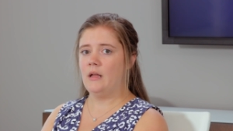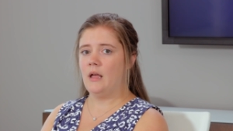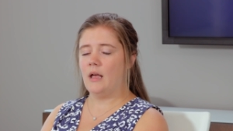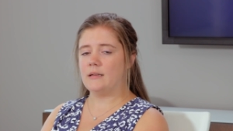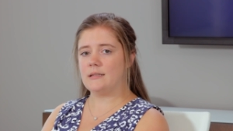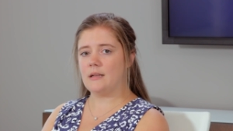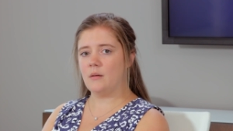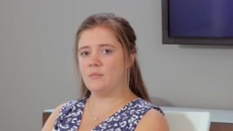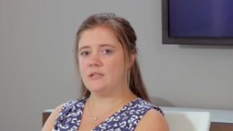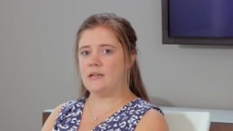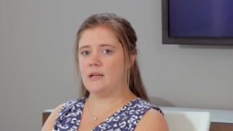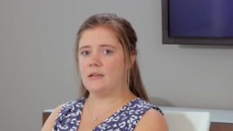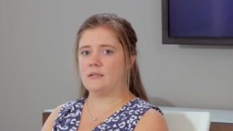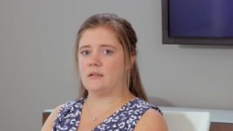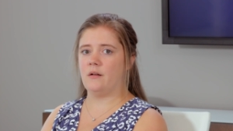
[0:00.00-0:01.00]
A
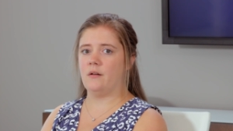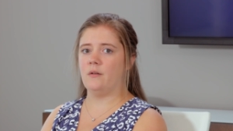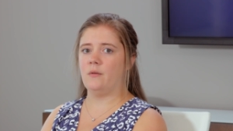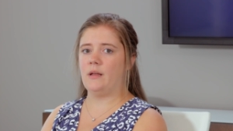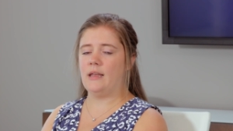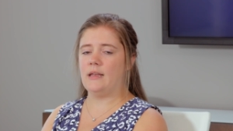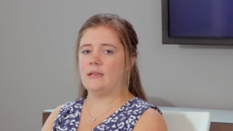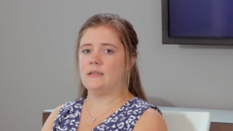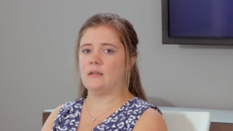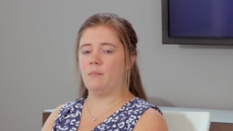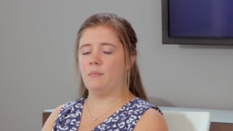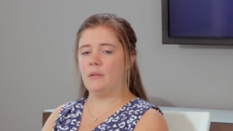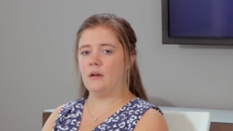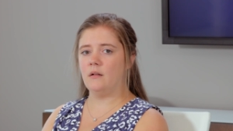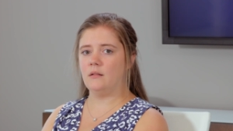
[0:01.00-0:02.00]
sub-DSO is a
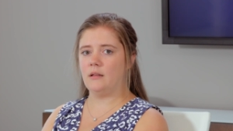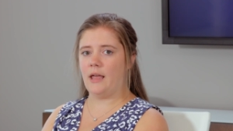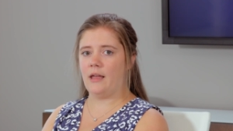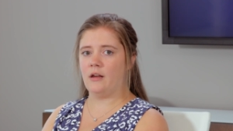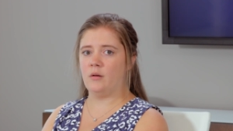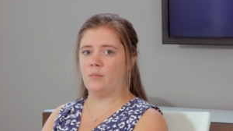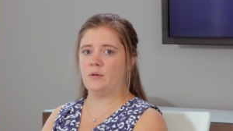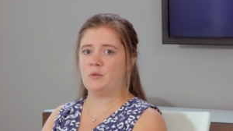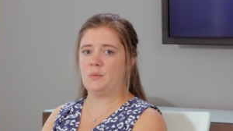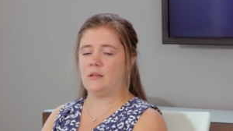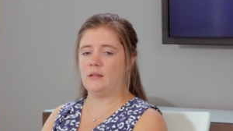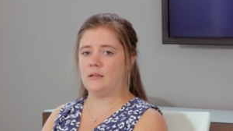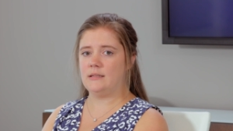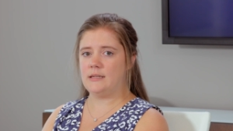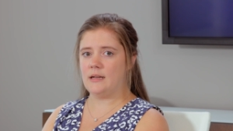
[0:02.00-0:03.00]
middle layer
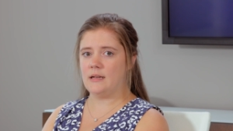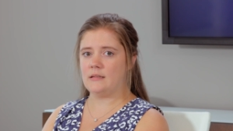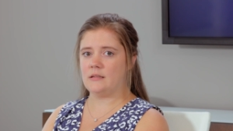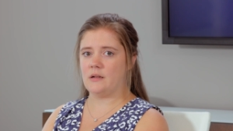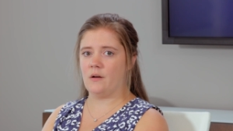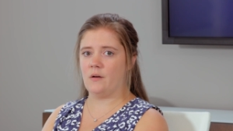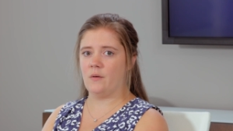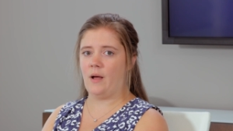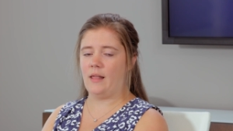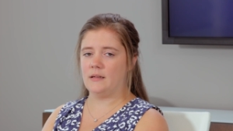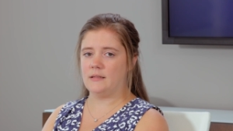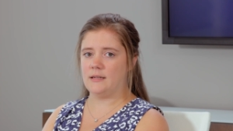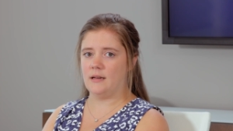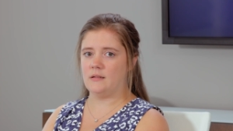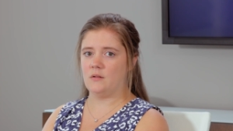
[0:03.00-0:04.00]
between the DSO and the
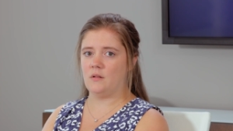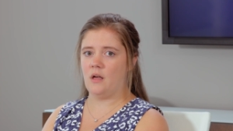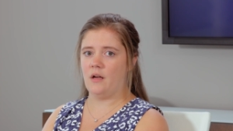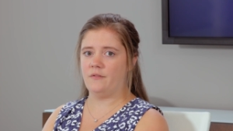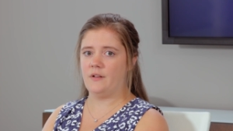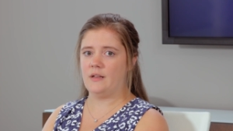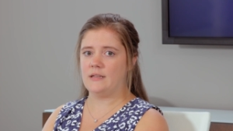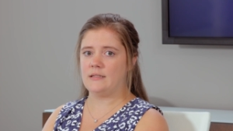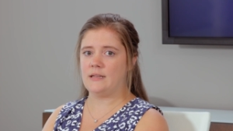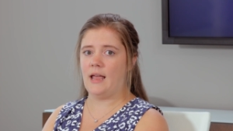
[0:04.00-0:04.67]
dental office,